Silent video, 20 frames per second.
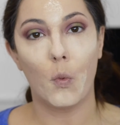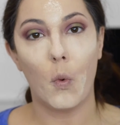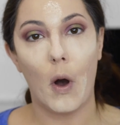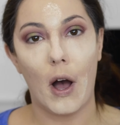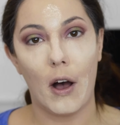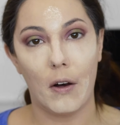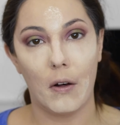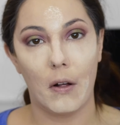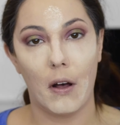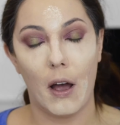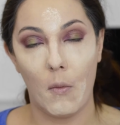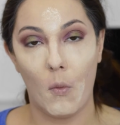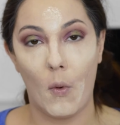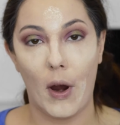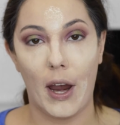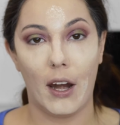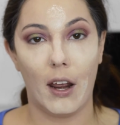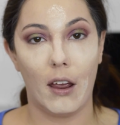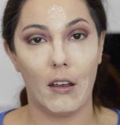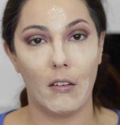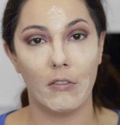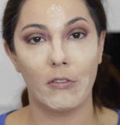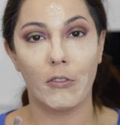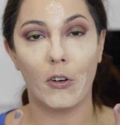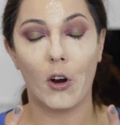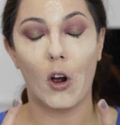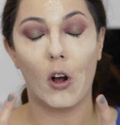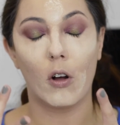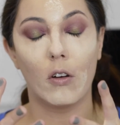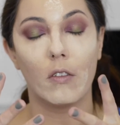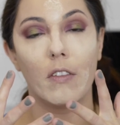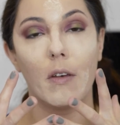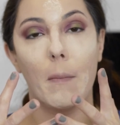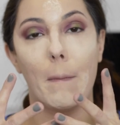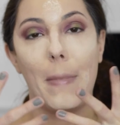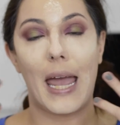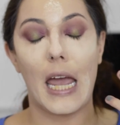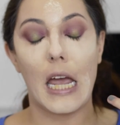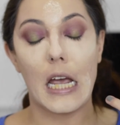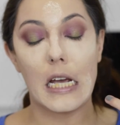while I'm waiting for all the
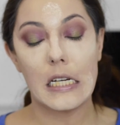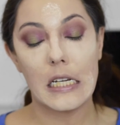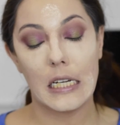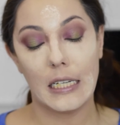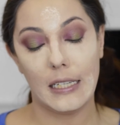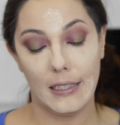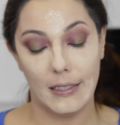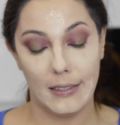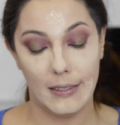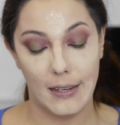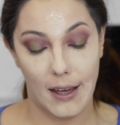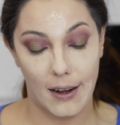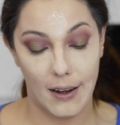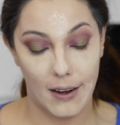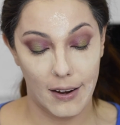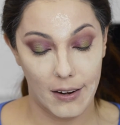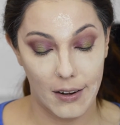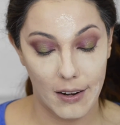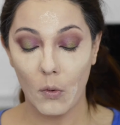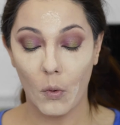bake to set in.